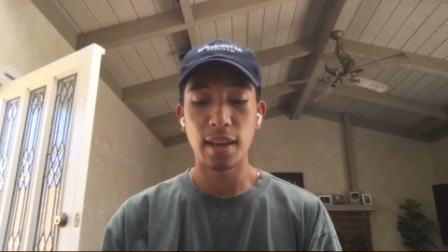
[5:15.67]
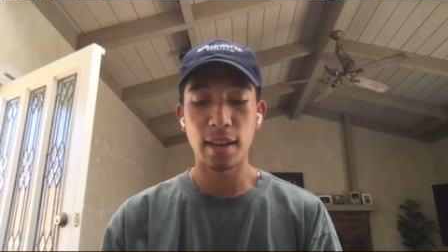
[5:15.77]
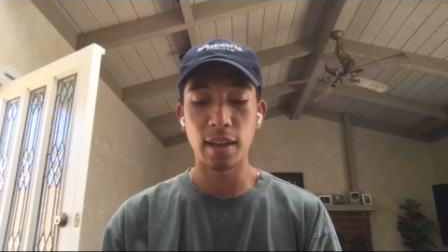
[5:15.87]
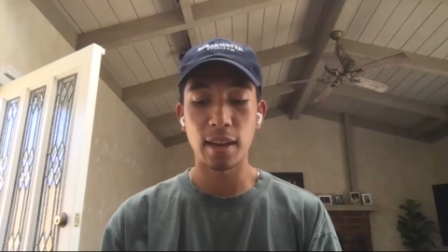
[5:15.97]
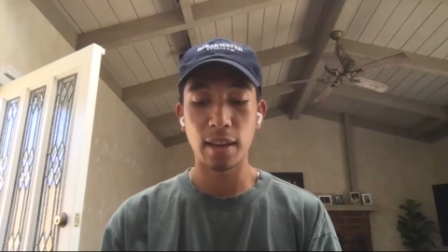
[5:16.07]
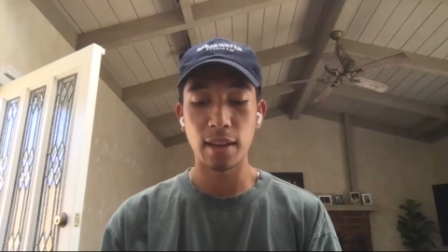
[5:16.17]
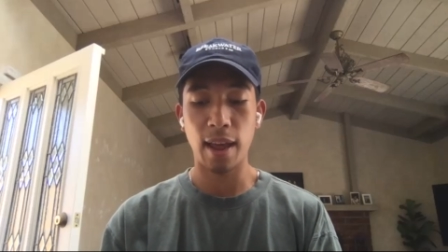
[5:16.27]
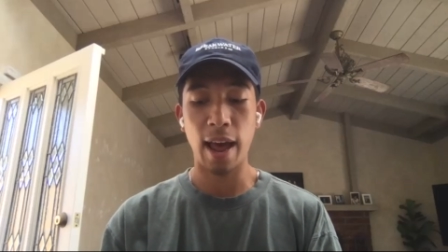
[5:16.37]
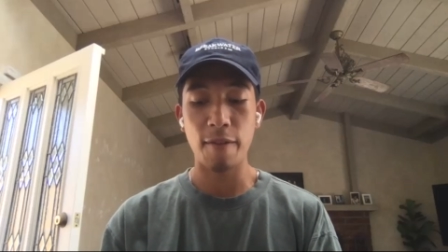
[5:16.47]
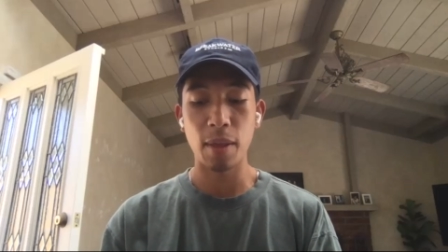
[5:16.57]
and
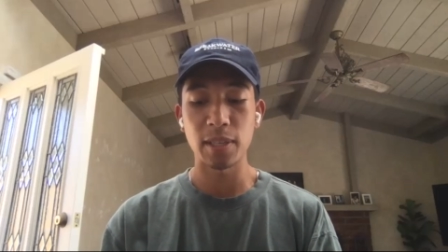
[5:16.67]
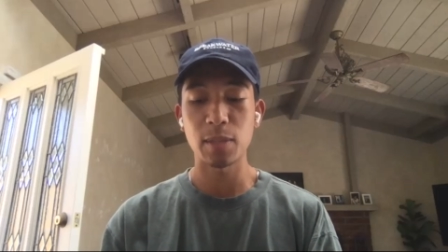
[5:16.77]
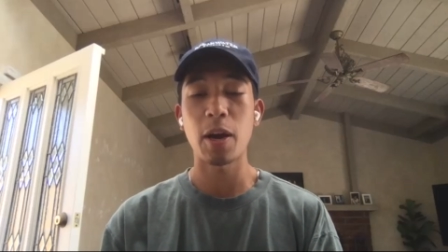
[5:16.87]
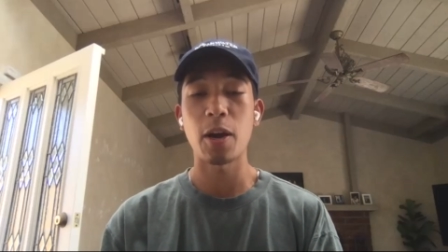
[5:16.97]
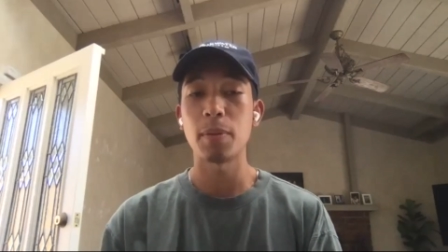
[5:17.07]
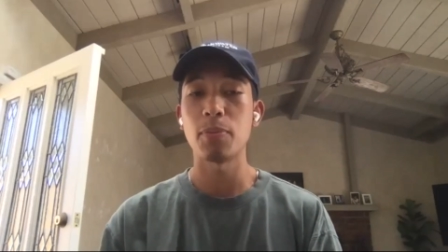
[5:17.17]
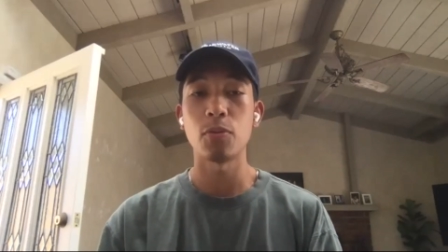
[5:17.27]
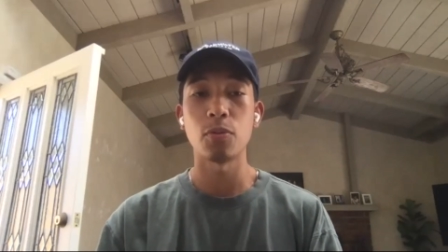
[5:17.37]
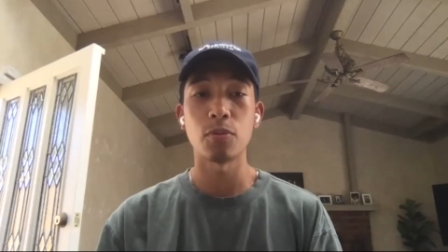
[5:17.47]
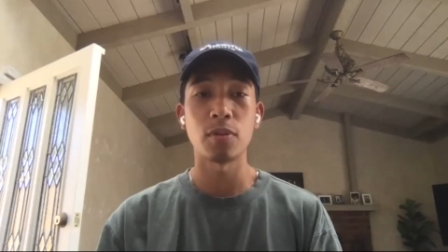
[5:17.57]
have them inspire
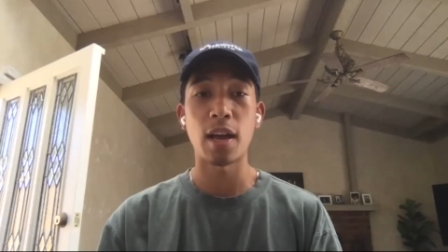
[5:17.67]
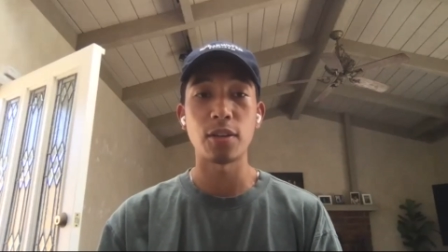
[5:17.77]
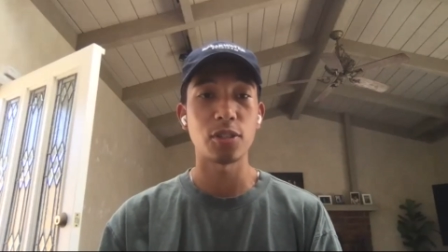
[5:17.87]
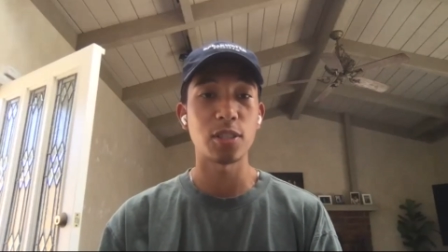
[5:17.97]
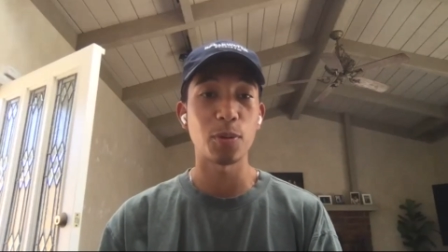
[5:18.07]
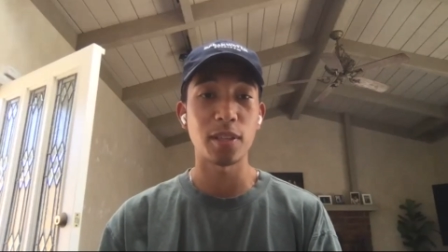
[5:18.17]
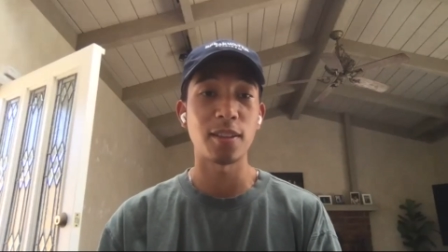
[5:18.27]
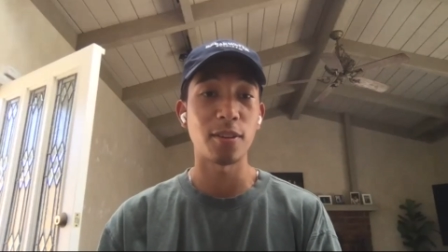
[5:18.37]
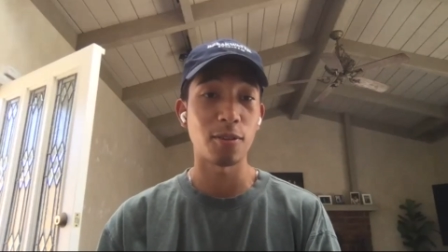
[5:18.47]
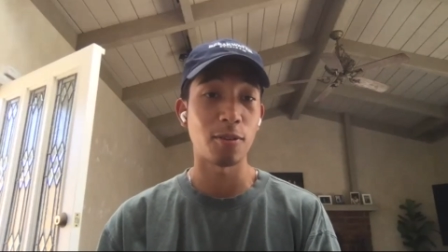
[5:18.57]
people, not just
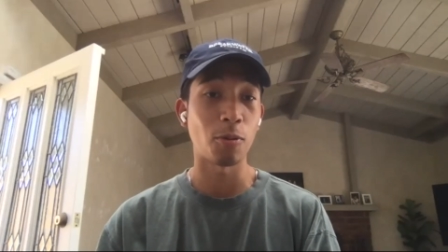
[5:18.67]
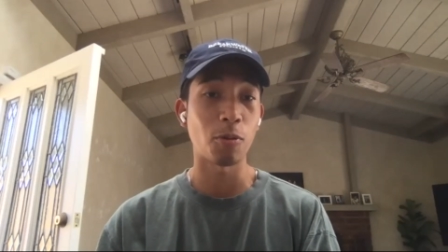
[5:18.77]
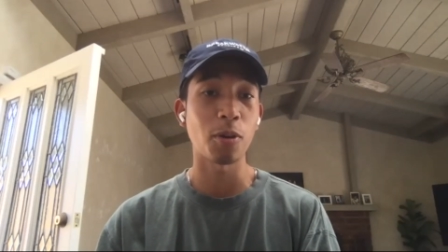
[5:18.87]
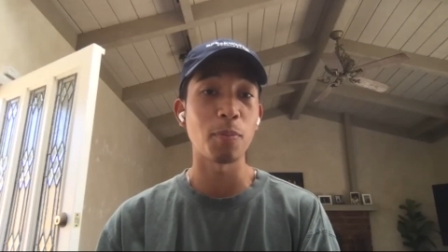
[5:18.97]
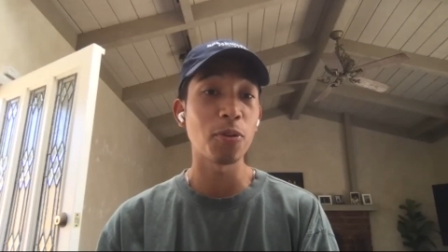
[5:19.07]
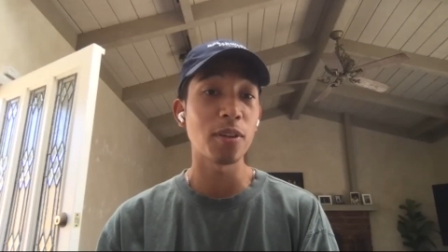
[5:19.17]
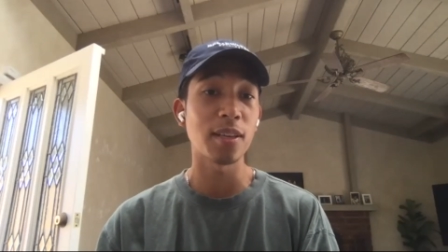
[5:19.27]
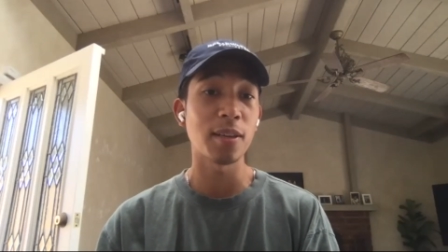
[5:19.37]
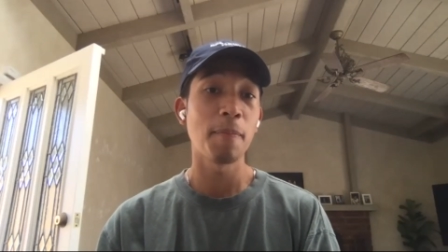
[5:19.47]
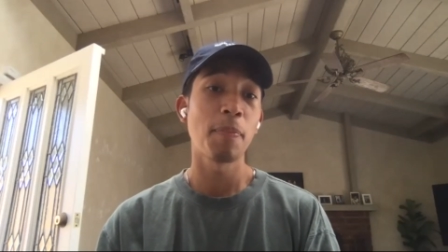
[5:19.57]
within their local
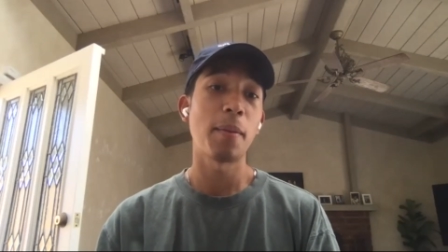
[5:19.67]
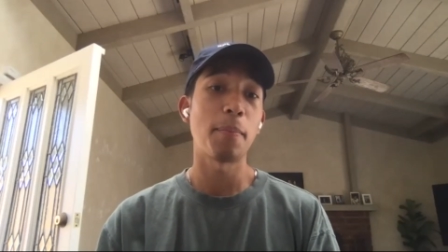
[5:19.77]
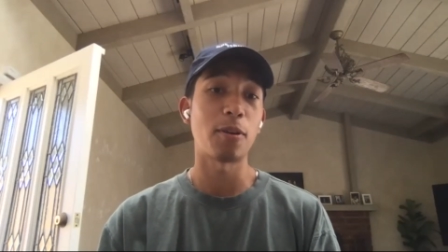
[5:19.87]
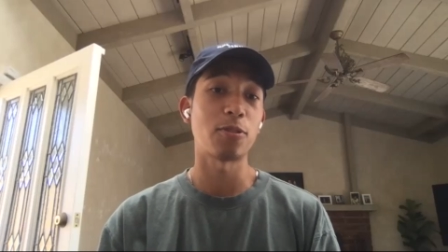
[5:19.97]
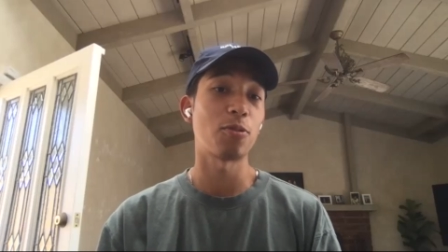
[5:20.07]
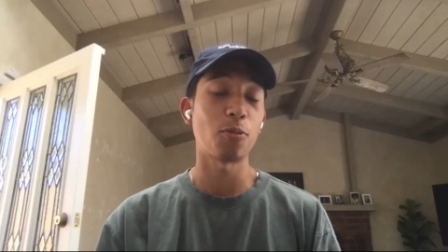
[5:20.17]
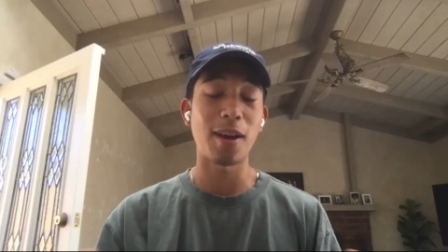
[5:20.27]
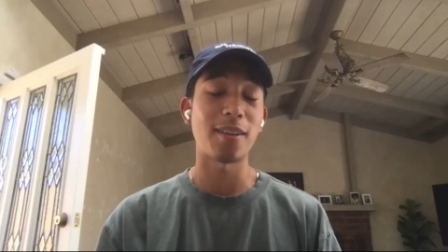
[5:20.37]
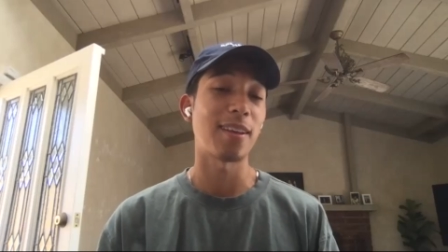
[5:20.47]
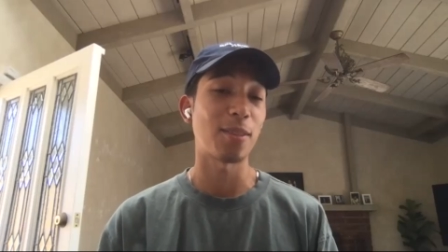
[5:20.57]
community, but also
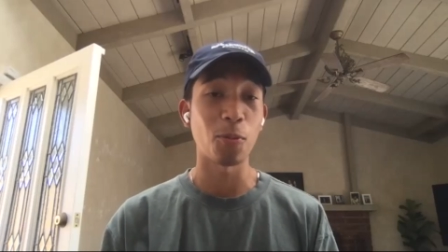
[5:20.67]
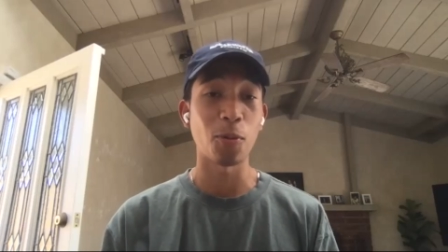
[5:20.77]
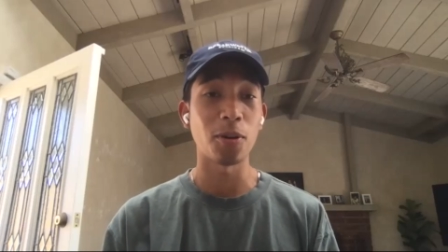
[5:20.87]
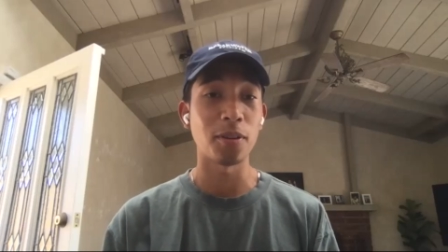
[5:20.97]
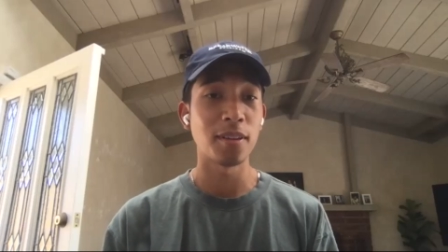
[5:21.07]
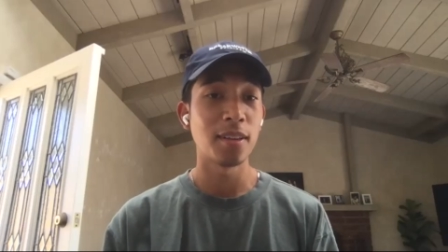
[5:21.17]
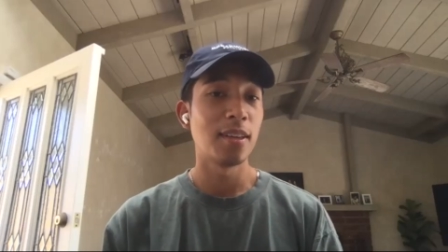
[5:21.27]
throughout like the world.